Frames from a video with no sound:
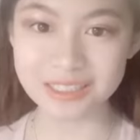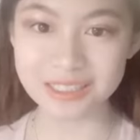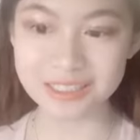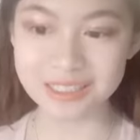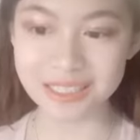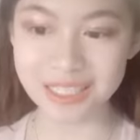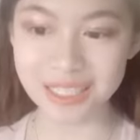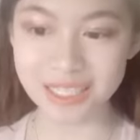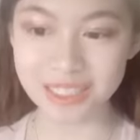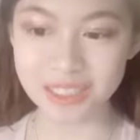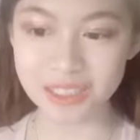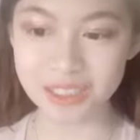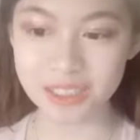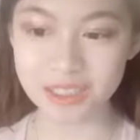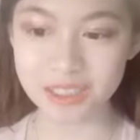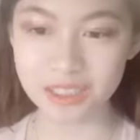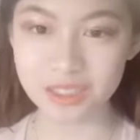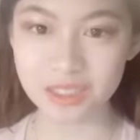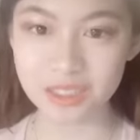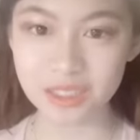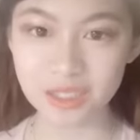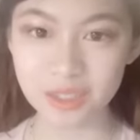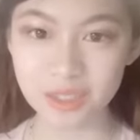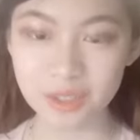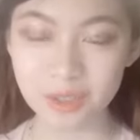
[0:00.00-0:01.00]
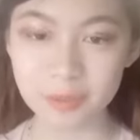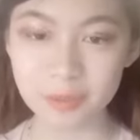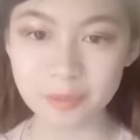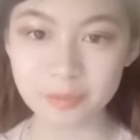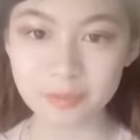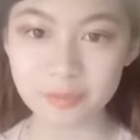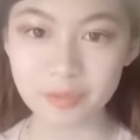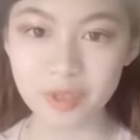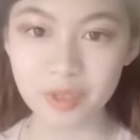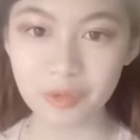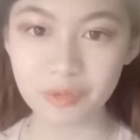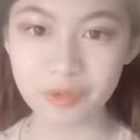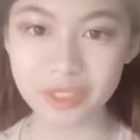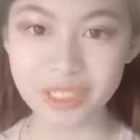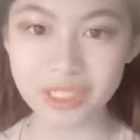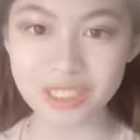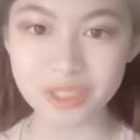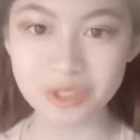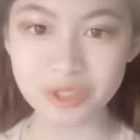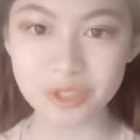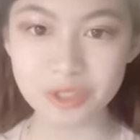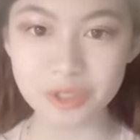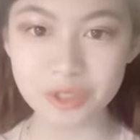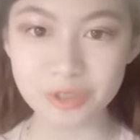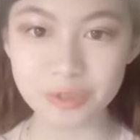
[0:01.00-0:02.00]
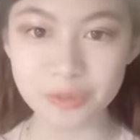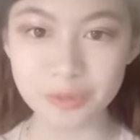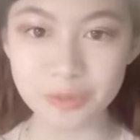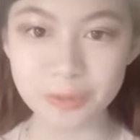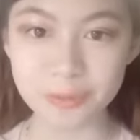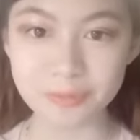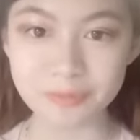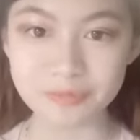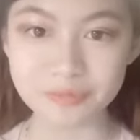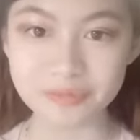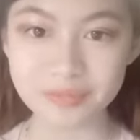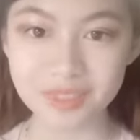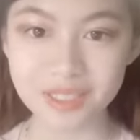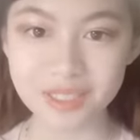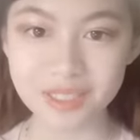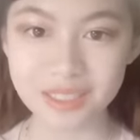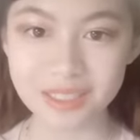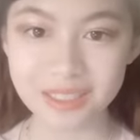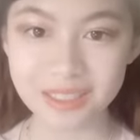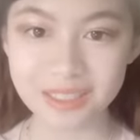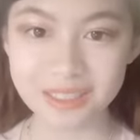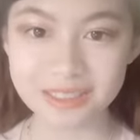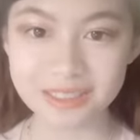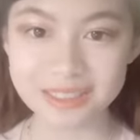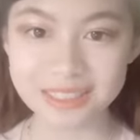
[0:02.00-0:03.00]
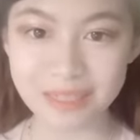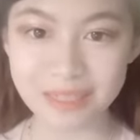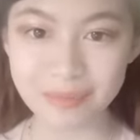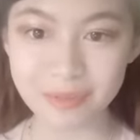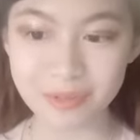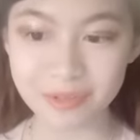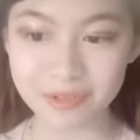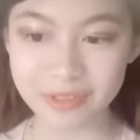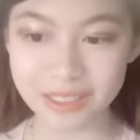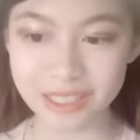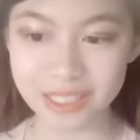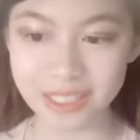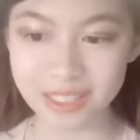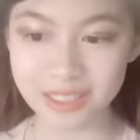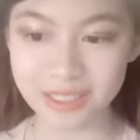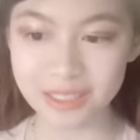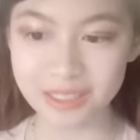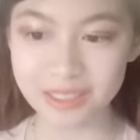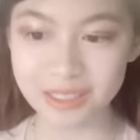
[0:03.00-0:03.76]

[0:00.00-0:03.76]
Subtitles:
that we need to summarize